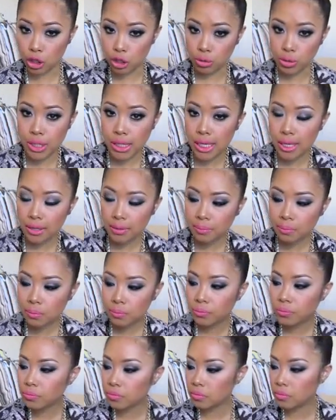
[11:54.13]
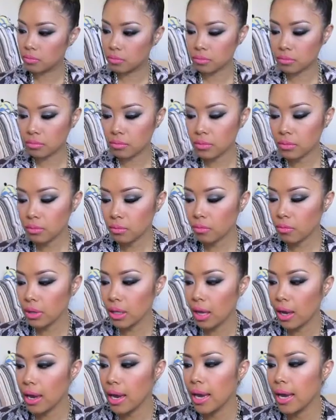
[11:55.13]
using,
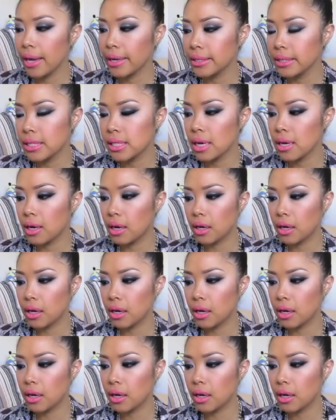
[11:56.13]
and